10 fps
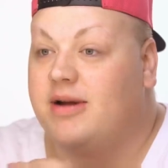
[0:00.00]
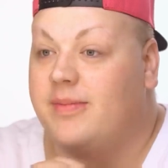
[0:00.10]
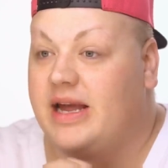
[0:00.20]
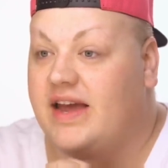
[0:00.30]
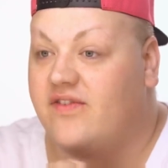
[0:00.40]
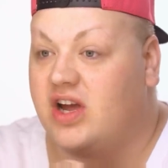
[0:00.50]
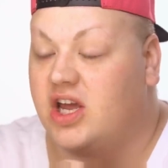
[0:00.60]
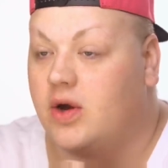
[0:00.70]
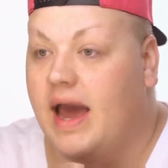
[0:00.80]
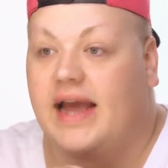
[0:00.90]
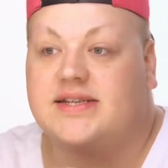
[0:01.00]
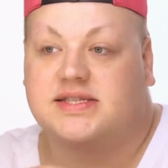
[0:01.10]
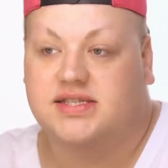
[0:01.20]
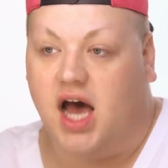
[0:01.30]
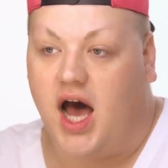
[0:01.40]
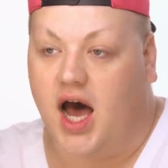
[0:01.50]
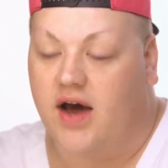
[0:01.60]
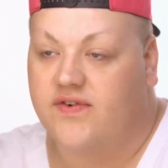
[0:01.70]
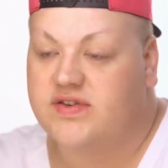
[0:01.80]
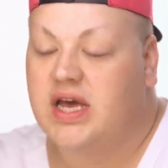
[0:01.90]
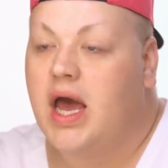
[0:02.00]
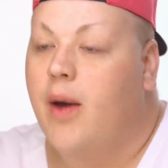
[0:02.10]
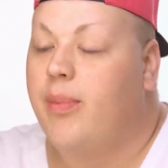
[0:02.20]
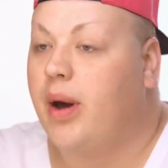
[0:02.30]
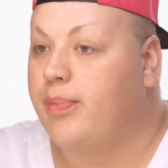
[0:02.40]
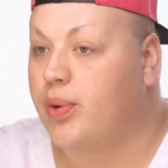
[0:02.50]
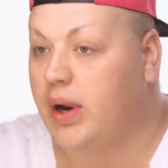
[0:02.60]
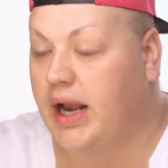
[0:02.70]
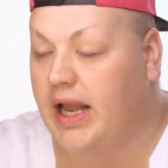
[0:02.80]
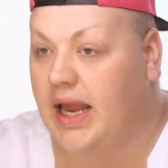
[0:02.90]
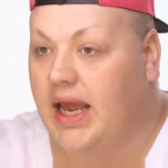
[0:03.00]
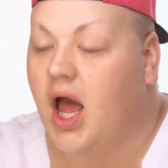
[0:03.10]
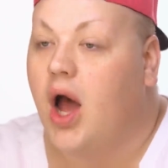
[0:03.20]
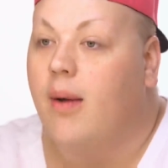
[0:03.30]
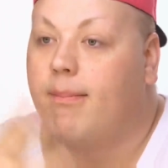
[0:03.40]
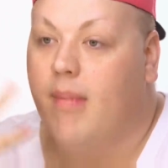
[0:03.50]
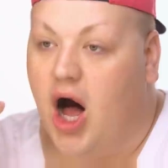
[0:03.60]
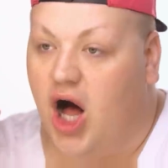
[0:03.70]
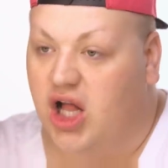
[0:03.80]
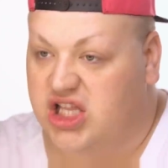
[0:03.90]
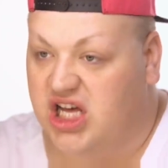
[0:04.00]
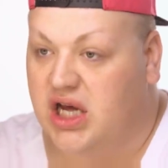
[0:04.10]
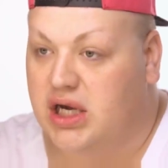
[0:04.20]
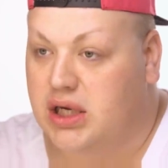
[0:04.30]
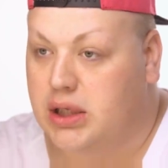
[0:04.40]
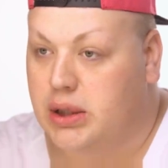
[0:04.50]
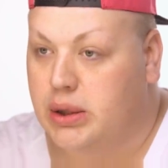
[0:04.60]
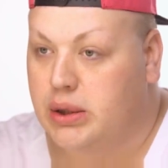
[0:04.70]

I'm gonna be giving you a soft but pretty mall look.